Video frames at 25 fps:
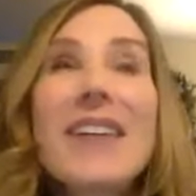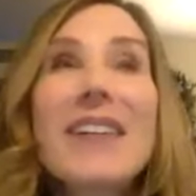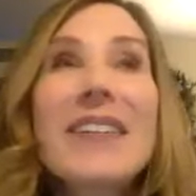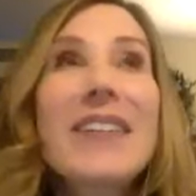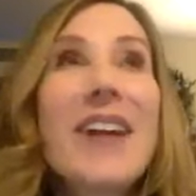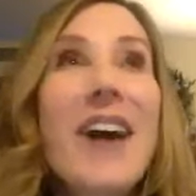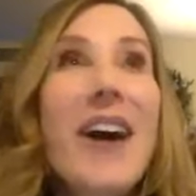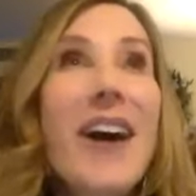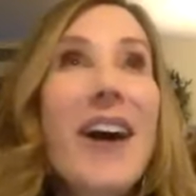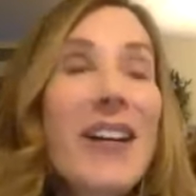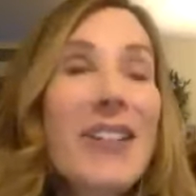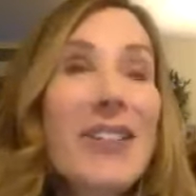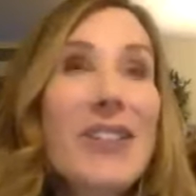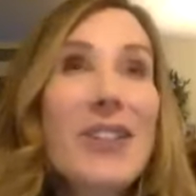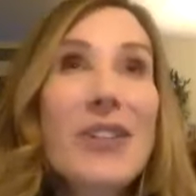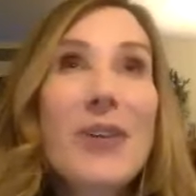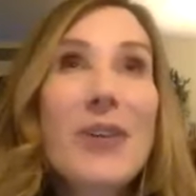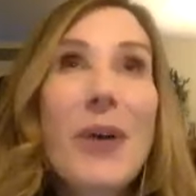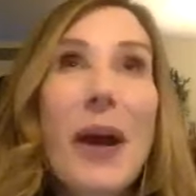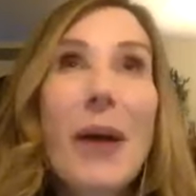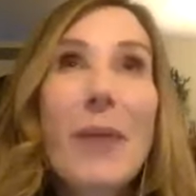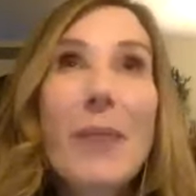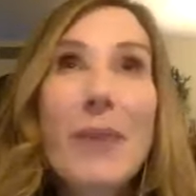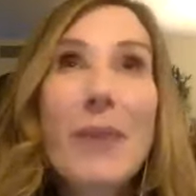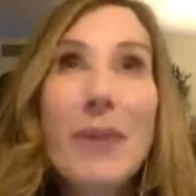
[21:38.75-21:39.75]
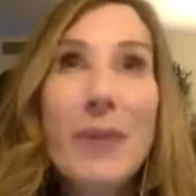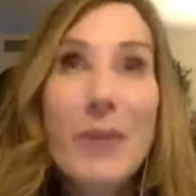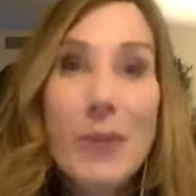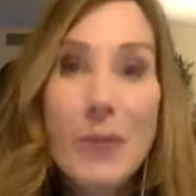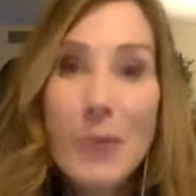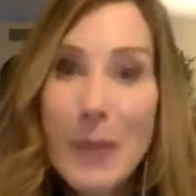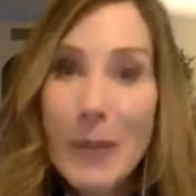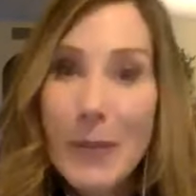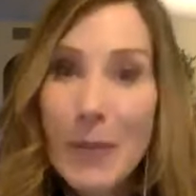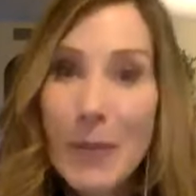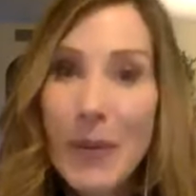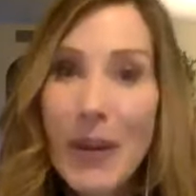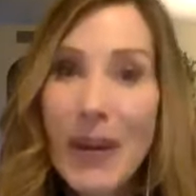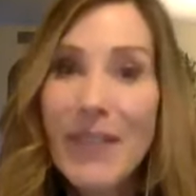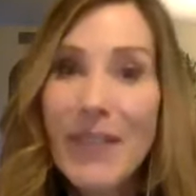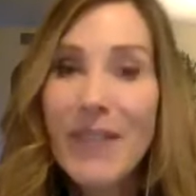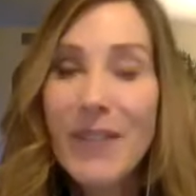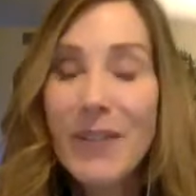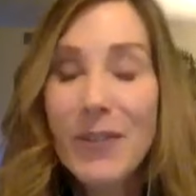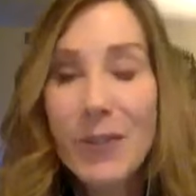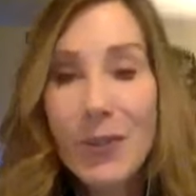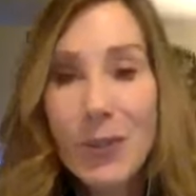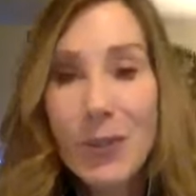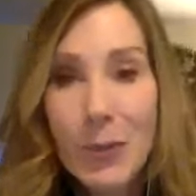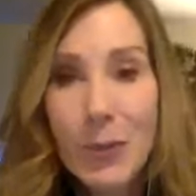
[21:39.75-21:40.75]
Gosh, I'm one of those people, I
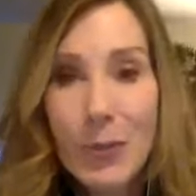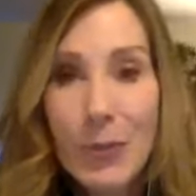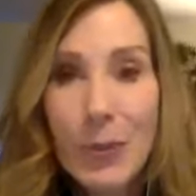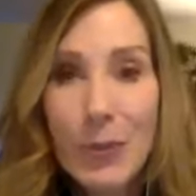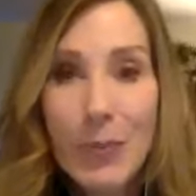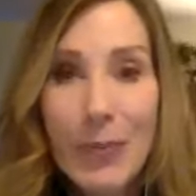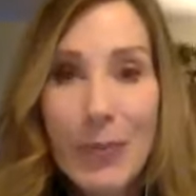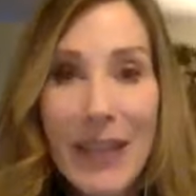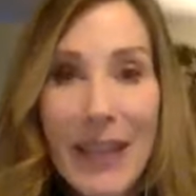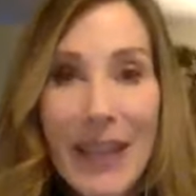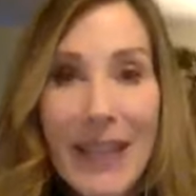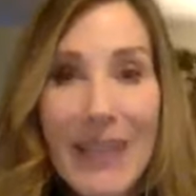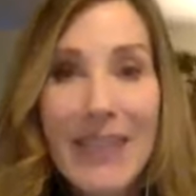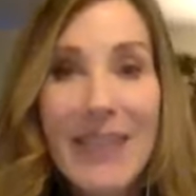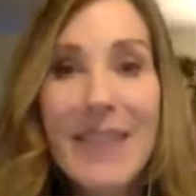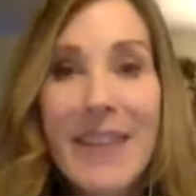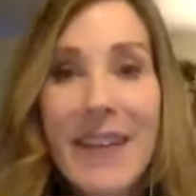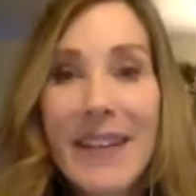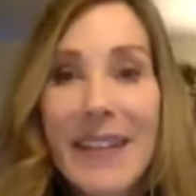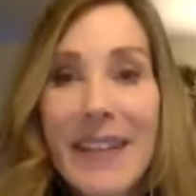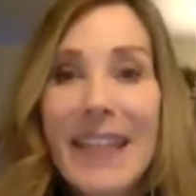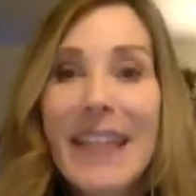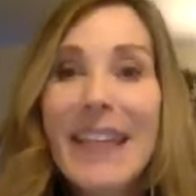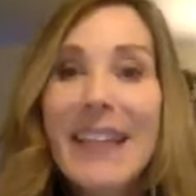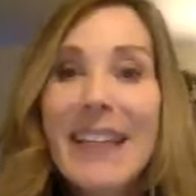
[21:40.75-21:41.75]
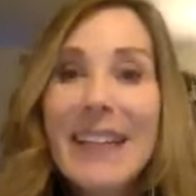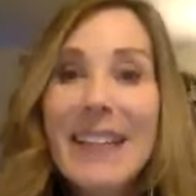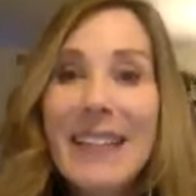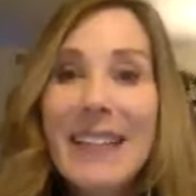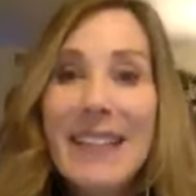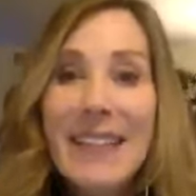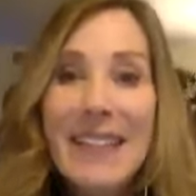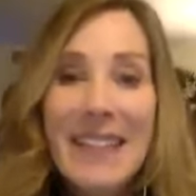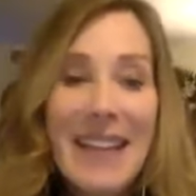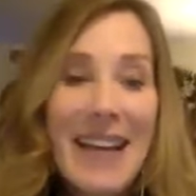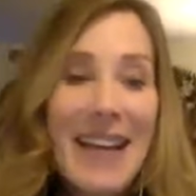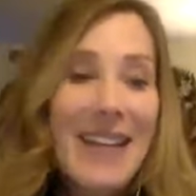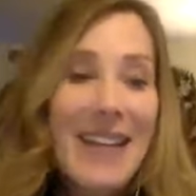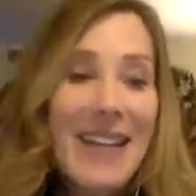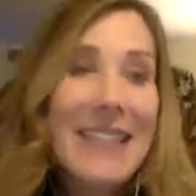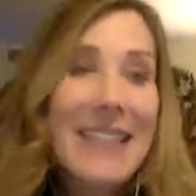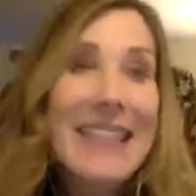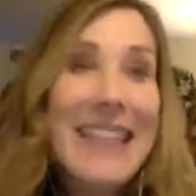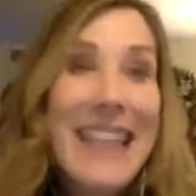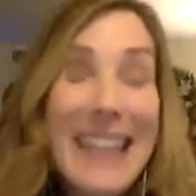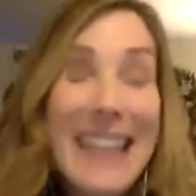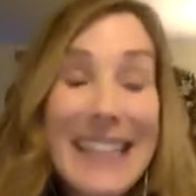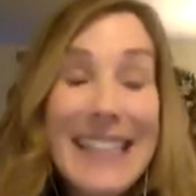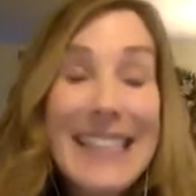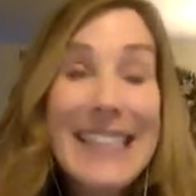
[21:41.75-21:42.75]
feel super blessed that at
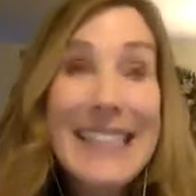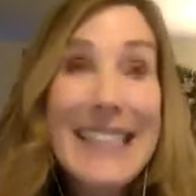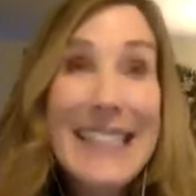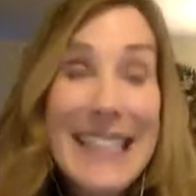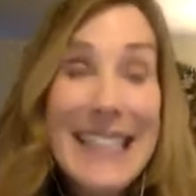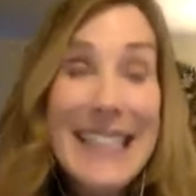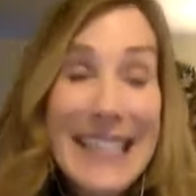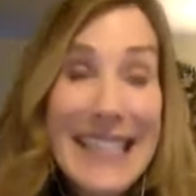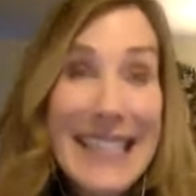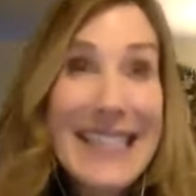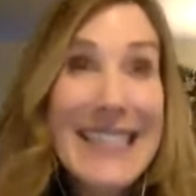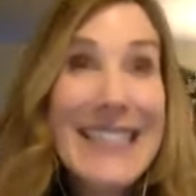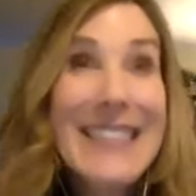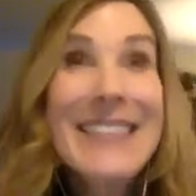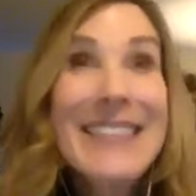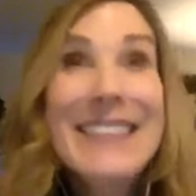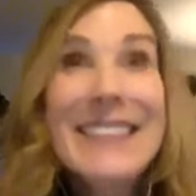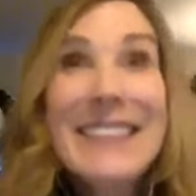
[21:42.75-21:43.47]
19,